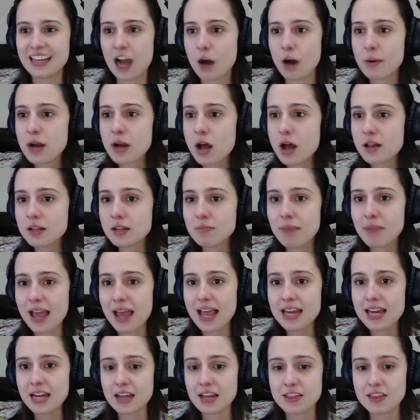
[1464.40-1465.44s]
Are we all in
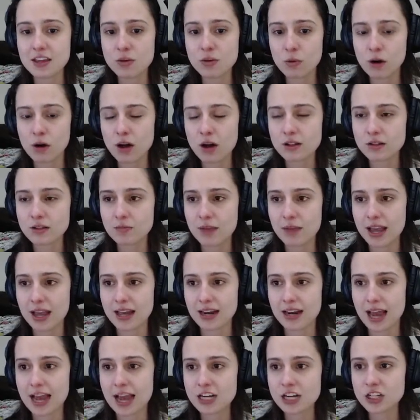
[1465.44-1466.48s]
bed? I think we're all in bed.
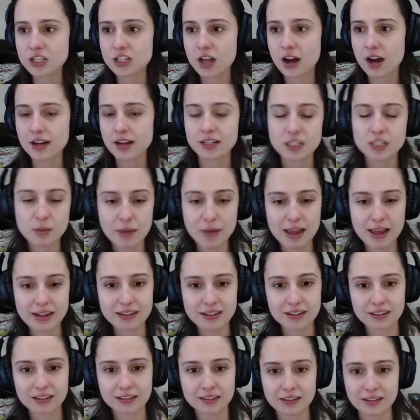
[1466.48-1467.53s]
I just got into bed.
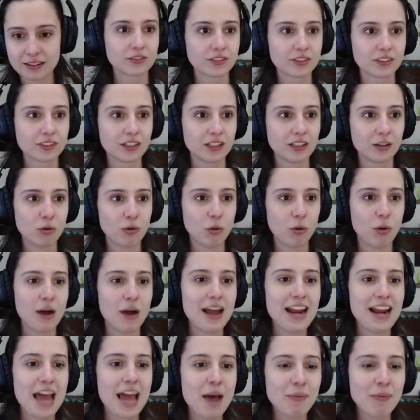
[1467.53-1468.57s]
What
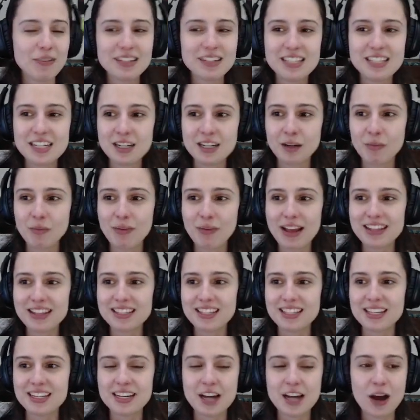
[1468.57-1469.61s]
happened to your bed,
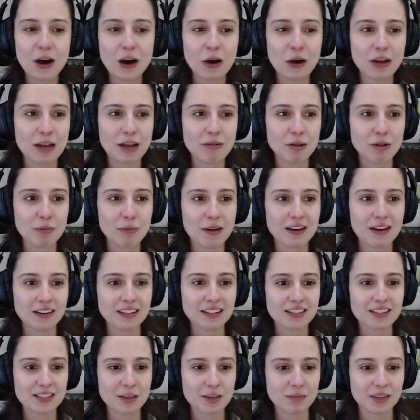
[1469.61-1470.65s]
Zeno? Okay, well,
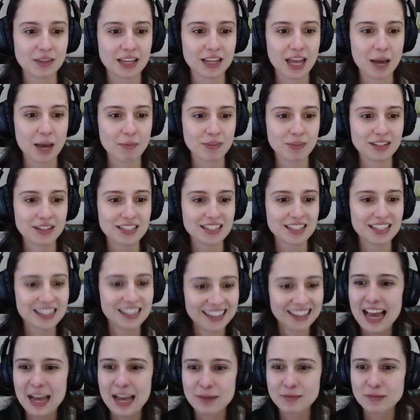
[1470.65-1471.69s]
apparently something happened.
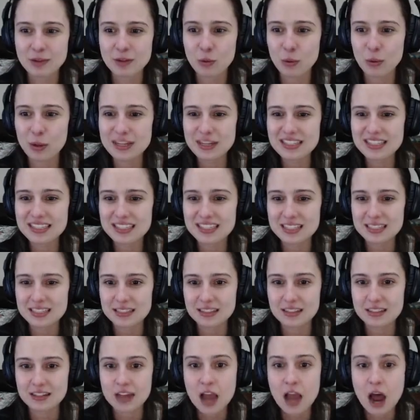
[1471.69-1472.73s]
I'm the voice.
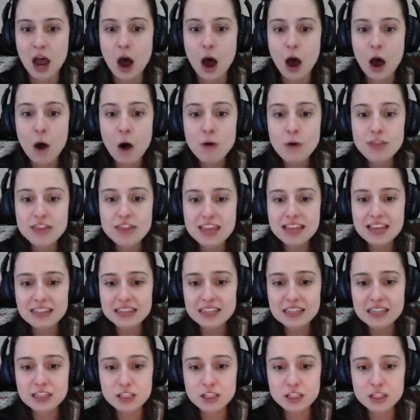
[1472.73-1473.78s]
Oh, this
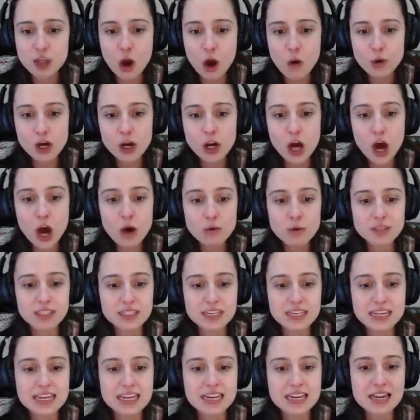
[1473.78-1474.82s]
is so
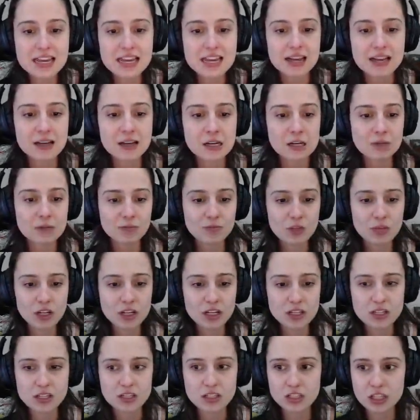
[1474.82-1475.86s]
cozy. Look
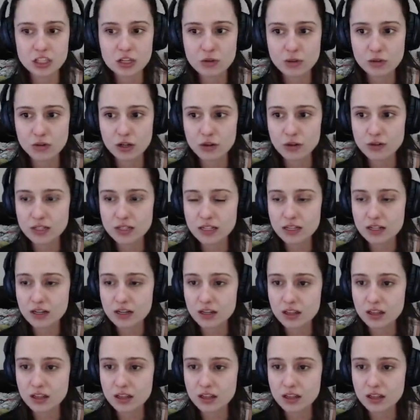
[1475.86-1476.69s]
at this cute, cozy little